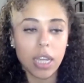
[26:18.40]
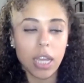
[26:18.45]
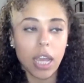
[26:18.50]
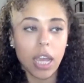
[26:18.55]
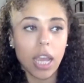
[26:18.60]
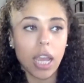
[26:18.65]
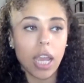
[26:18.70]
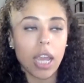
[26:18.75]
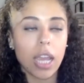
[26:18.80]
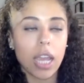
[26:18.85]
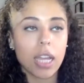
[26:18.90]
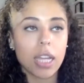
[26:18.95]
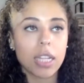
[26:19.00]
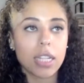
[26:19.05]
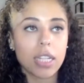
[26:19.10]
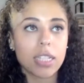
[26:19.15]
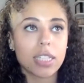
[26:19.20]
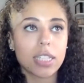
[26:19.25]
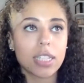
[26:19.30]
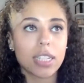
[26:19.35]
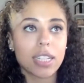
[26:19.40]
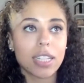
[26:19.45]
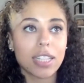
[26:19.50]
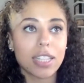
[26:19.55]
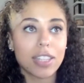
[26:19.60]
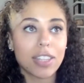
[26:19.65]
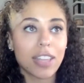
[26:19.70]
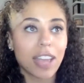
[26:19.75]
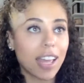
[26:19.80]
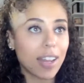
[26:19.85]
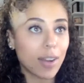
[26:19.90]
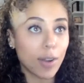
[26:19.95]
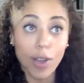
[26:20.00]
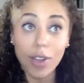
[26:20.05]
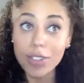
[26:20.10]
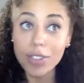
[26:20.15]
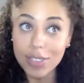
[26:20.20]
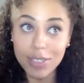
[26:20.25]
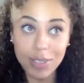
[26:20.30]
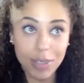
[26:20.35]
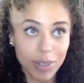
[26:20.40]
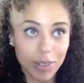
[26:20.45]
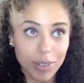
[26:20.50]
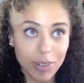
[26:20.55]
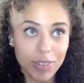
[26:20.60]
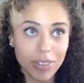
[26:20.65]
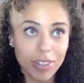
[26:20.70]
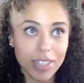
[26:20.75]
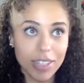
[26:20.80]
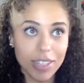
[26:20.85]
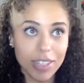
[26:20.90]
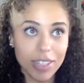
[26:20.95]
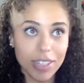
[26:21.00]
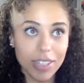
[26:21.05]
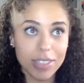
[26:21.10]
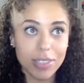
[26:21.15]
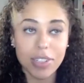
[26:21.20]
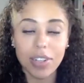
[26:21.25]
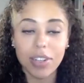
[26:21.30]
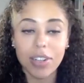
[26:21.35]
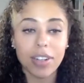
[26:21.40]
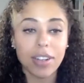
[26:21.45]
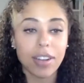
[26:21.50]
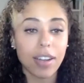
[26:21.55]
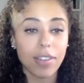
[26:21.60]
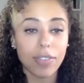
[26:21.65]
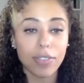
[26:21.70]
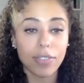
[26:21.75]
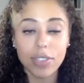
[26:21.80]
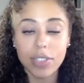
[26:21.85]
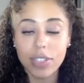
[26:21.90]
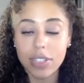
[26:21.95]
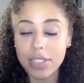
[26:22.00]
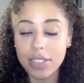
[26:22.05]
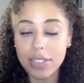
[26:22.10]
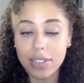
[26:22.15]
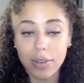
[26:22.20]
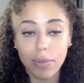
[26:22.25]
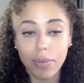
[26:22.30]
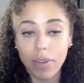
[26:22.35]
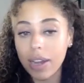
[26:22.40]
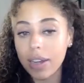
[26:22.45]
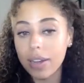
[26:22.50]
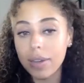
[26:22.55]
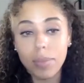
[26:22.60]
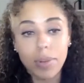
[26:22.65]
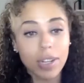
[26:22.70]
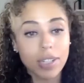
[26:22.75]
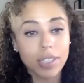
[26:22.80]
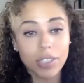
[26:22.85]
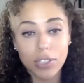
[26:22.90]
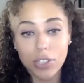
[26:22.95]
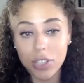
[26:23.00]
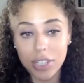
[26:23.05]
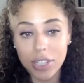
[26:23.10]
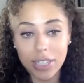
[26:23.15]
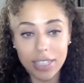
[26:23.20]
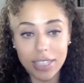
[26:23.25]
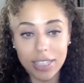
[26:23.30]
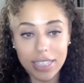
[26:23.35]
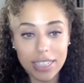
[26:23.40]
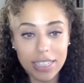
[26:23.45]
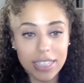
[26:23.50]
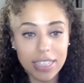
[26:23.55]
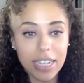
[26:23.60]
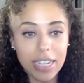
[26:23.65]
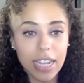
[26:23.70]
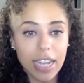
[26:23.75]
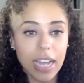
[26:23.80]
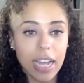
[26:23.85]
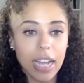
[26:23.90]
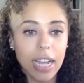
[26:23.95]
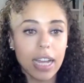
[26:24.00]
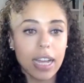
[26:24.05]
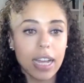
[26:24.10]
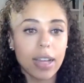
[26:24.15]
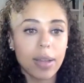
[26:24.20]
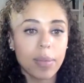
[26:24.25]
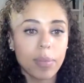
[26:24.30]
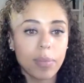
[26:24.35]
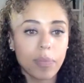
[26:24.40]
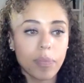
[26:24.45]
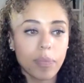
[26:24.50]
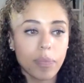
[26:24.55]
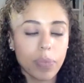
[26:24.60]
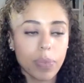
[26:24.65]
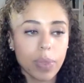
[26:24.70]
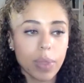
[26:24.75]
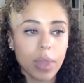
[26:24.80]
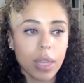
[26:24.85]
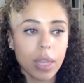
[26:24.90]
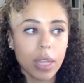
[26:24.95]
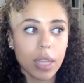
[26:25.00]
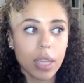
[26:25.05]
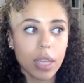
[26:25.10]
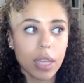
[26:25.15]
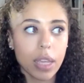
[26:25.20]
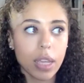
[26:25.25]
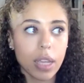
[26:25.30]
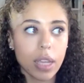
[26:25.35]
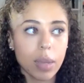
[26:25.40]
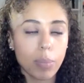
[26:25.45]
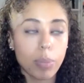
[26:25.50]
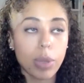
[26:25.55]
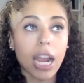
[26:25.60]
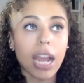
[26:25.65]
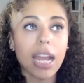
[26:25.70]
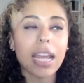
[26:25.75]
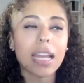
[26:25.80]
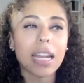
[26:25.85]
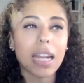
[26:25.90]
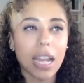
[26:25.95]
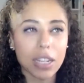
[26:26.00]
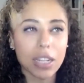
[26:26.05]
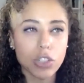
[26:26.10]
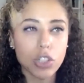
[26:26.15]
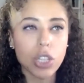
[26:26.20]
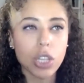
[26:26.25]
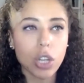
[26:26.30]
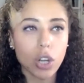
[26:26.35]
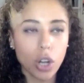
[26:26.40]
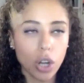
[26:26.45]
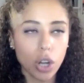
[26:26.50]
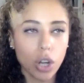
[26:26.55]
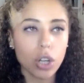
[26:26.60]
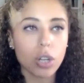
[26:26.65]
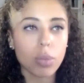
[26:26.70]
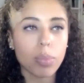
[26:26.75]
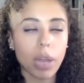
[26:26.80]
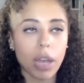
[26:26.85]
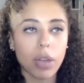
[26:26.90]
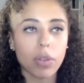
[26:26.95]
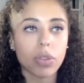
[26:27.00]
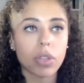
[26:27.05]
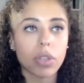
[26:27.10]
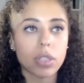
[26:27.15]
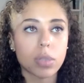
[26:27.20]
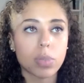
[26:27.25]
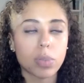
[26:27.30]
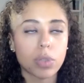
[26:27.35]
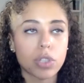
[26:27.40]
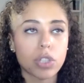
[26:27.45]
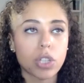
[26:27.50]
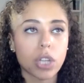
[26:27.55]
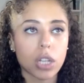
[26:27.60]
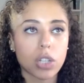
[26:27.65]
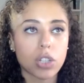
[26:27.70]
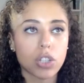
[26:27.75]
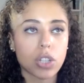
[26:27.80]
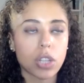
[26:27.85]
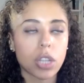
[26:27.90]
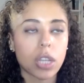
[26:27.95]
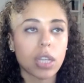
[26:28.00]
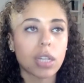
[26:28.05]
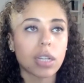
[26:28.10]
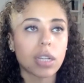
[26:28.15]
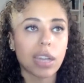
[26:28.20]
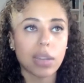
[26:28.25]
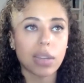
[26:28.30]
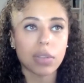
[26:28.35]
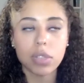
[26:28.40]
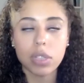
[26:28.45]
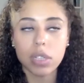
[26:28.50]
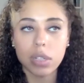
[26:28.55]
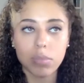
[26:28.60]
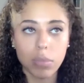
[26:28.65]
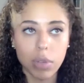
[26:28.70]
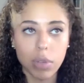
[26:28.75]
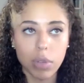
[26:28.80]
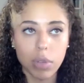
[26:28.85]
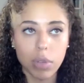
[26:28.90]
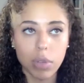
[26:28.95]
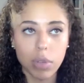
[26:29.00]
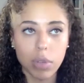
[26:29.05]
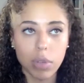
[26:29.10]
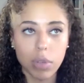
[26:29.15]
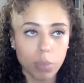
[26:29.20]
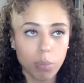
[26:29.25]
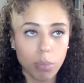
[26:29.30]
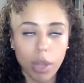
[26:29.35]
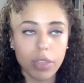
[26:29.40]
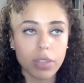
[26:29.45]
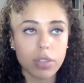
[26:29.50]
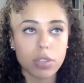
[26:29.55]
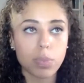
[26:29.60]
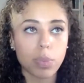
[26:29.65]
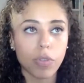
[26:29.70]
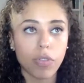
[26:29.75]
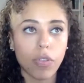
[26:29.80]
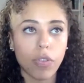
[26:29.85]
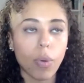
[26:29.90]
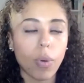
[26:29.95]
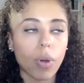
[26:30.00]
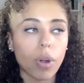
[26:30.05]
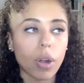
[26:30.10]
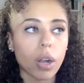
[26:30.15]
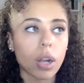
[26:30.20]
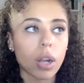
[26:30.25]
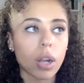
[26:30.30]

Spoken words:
And that also, it started off as just a random audition. Um, but I had actually heard about this production. They'd announced it months before.